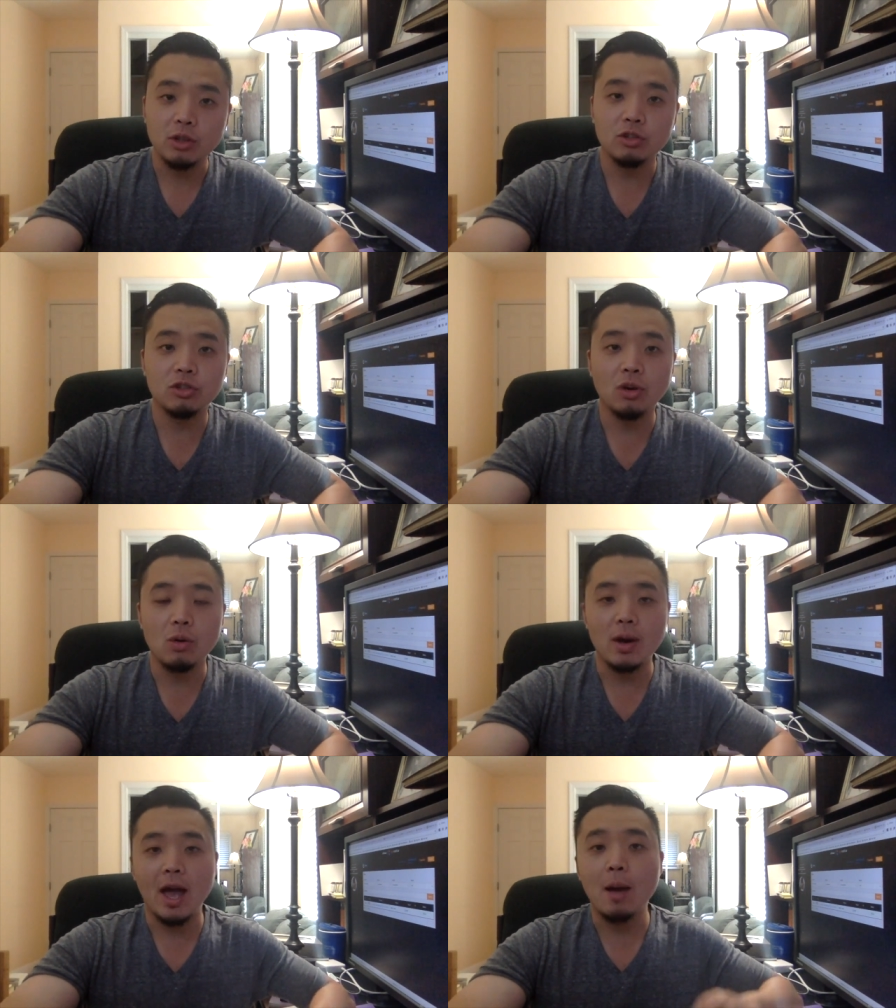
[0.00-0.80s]

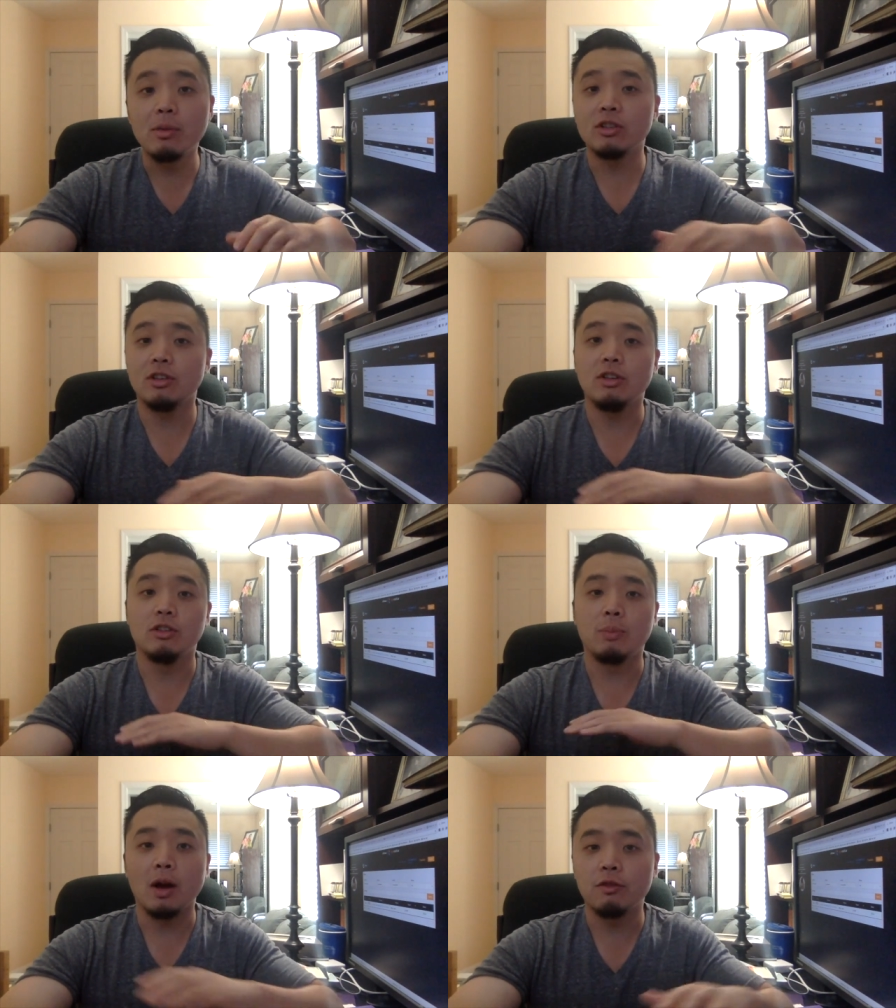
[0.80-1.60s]
So Emerson
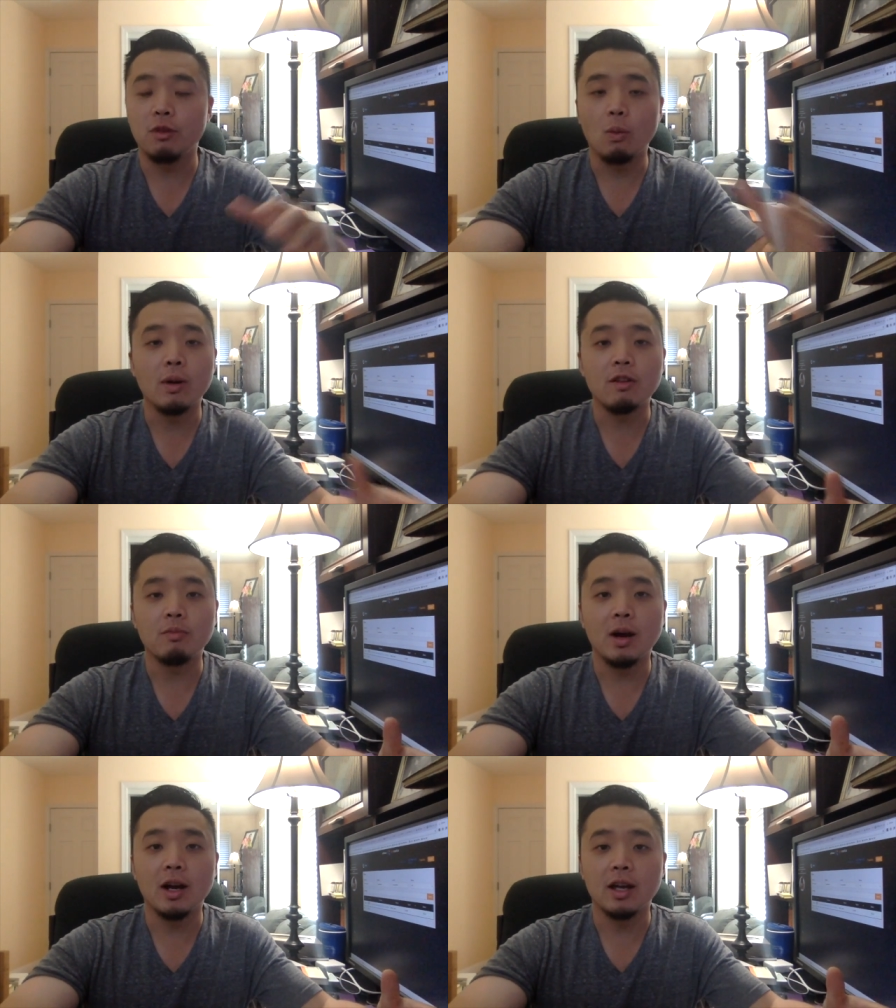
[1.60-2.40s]
is by far one of
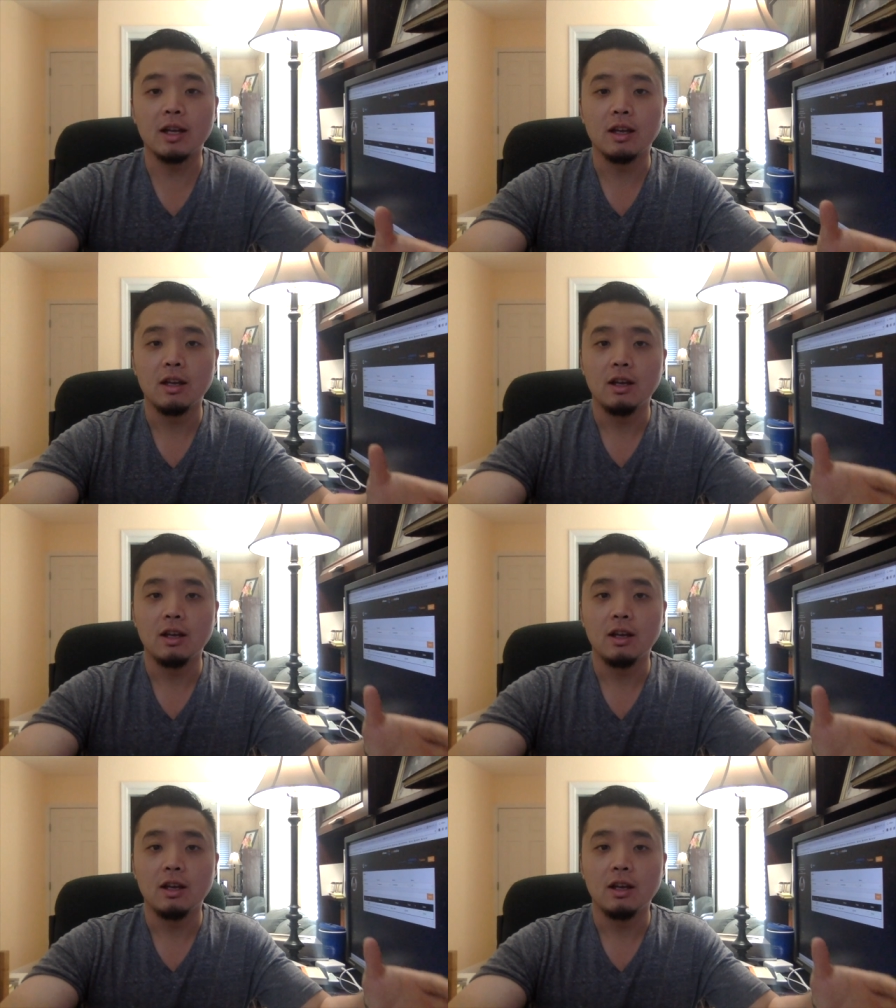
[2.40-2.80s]
my